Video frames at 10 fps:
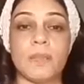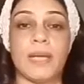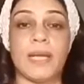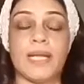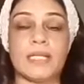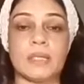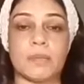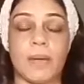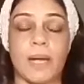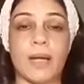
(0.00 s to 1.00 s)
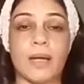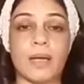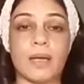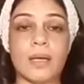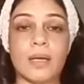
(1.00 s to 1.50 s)
placed back,
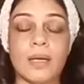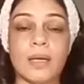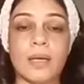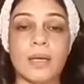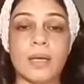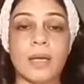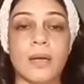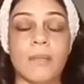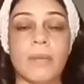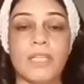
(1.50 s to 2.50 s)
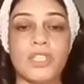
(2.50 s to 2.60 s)
my